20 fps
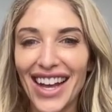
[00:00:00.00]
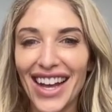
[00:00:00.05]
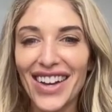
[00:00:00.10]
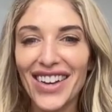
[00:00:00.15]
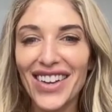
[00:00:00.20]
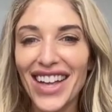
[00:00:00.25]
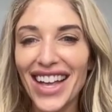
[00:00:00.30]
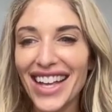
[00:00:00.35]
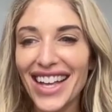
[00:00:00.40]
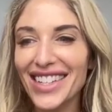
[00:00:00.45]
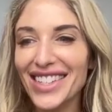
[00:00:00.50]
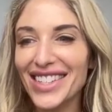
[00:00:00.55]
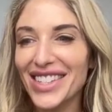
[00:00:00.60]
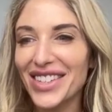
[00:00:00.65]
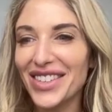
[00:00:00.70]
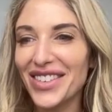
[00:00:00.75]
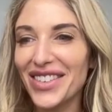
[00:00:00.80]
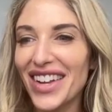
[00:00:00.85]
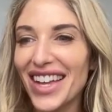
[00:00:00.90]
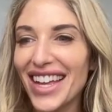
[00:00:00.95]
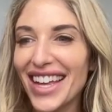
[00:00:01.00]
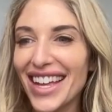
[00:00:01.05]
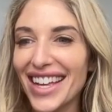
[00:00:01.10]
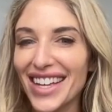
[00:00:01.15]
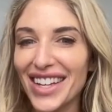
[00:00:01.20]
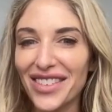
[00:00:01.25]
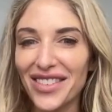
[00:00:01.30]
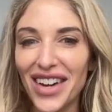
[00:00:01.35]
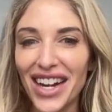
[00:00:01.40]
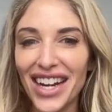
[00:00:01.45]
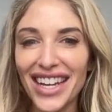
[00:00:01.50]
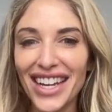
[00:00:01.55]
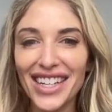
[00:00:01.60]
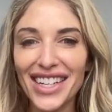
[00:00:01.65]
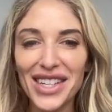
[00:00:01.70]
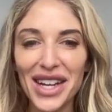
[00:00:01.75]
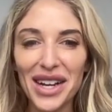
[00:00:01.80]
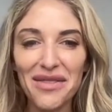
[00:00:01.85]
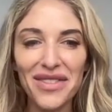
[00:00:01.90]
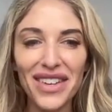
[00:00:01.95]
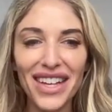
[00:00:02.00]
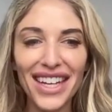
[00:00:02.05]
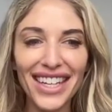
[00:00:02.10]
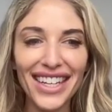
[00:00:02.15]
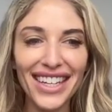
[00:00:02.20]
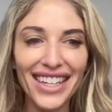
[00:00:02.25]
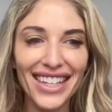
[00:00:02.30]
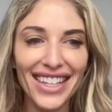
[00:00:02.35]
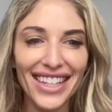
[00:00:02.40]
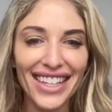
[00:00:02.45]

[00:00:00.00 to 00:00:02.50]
Okay, sweet. Ready to jump in?